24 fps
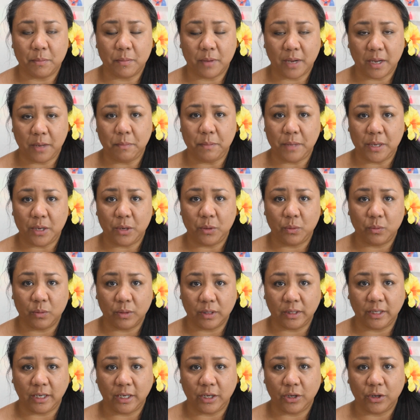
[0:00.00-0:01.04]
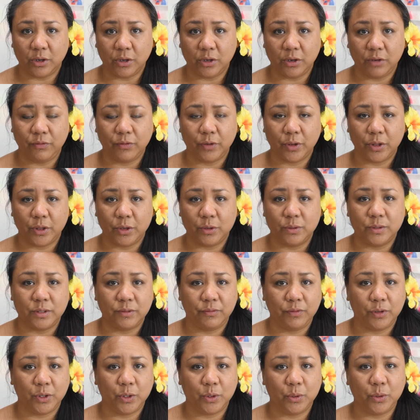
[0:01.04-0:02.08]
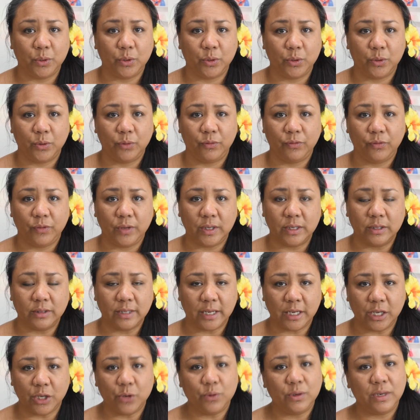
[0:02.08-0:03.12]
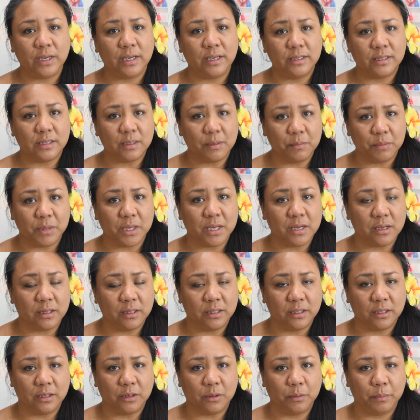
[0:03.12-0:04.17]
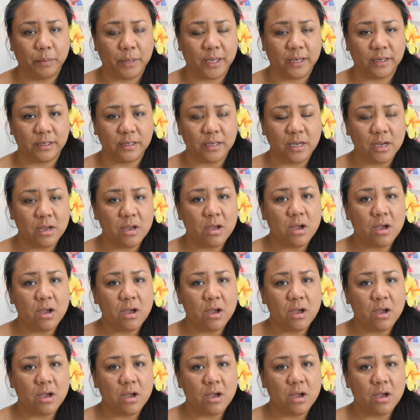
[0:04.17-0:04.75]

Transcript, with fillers: might be really good for those of you who feel like you need something a little bit